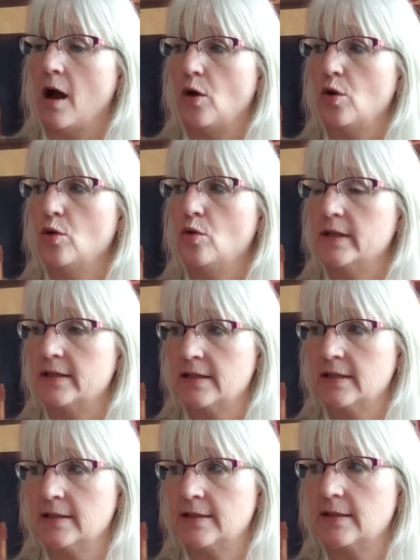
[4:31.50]
who is
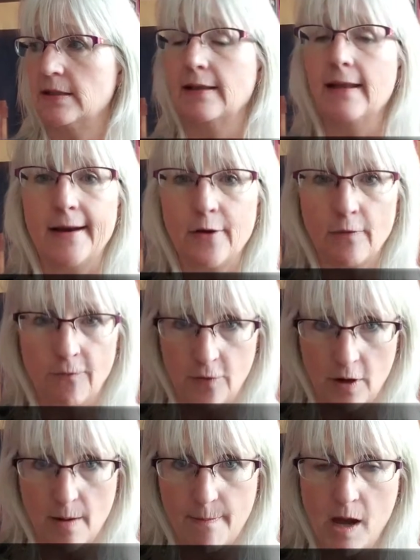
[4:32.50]
this letter
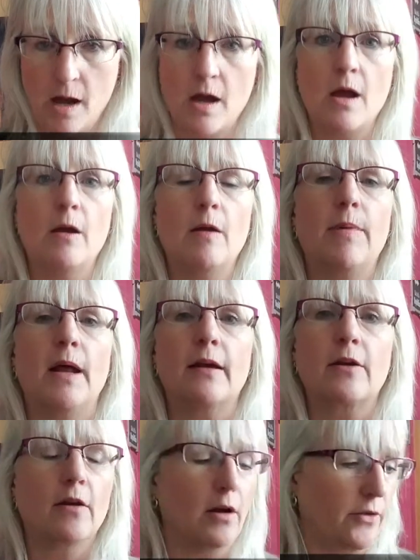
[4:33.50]
from, but it
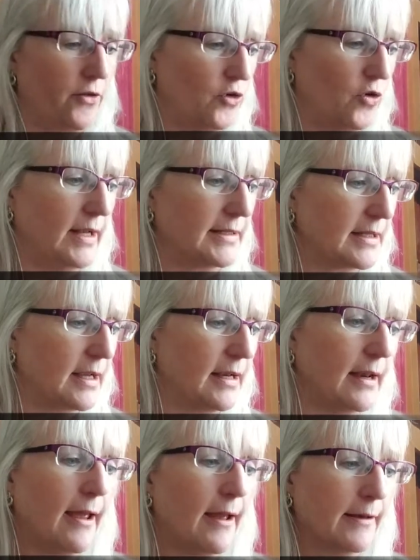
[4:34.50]
could also translate
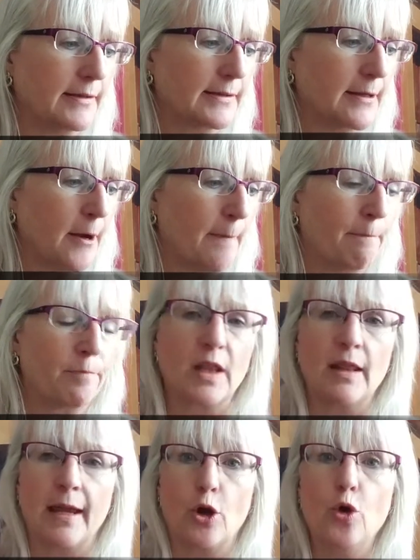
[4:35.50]
as
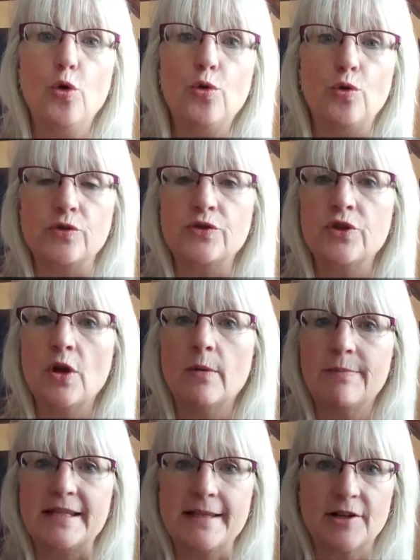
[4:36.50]
like whose
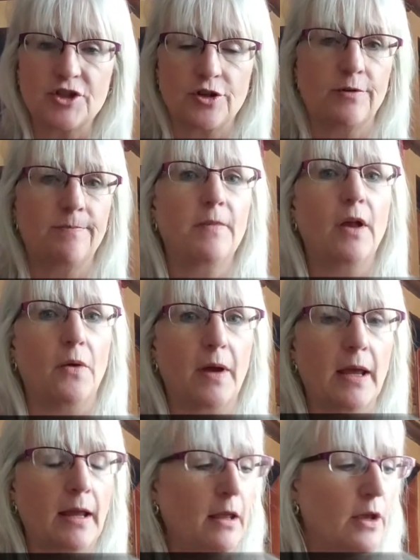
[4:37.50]
possession,
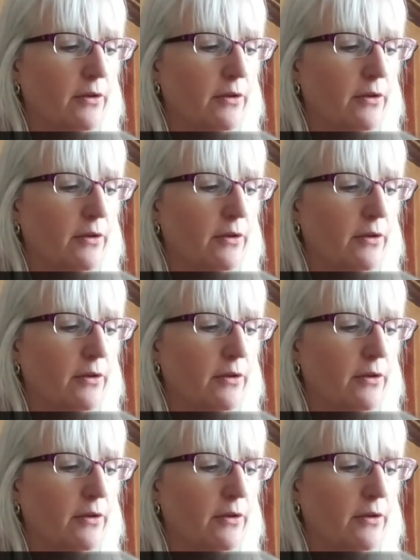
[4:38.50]
okay?